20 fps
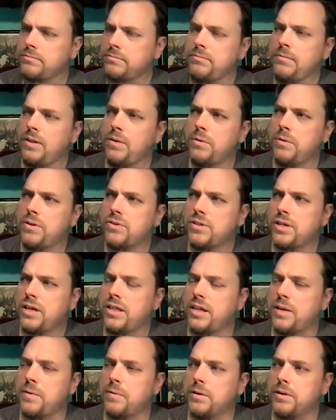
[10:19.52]
I want to say
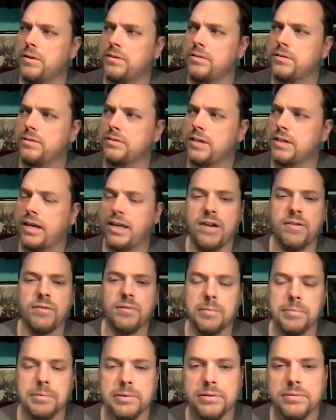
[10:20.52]
they were. I can't
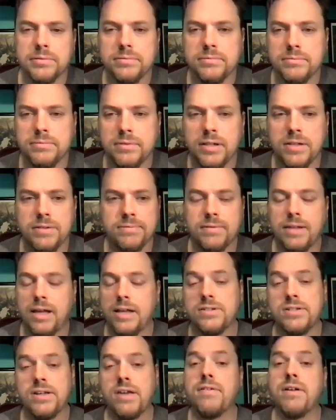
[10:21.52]
remember. I
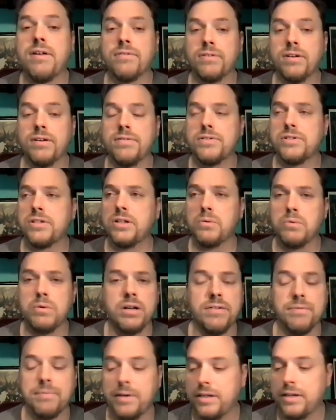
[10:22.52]
saved up for every single one
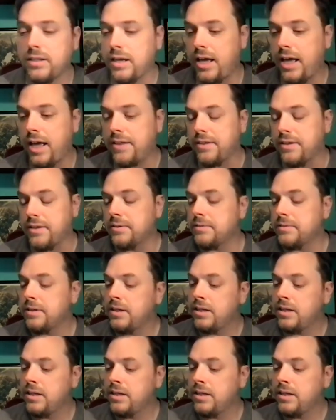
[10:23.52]
of them I had though.